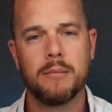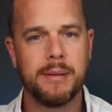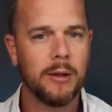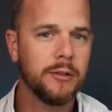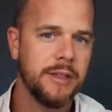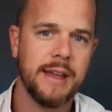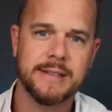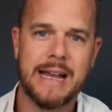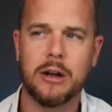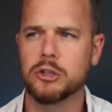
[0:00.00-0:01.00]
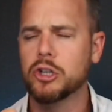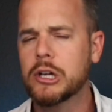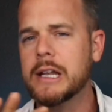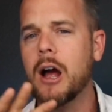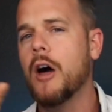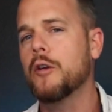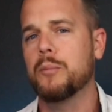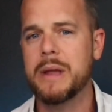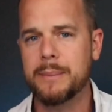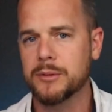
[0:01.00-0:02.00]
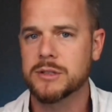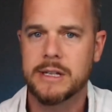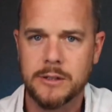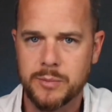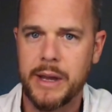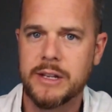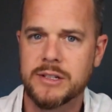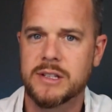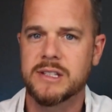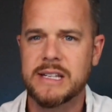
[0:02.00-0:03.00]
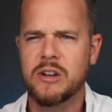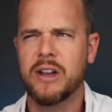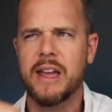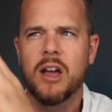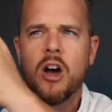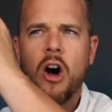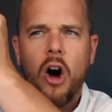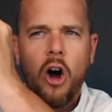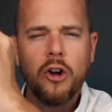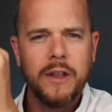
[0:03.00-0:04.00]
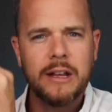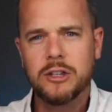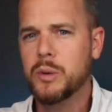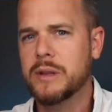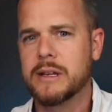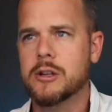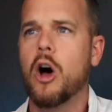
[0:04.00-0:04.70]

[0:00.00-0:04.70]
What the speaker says: build things out, look at other people's sales pages to see, okay, are they doing this?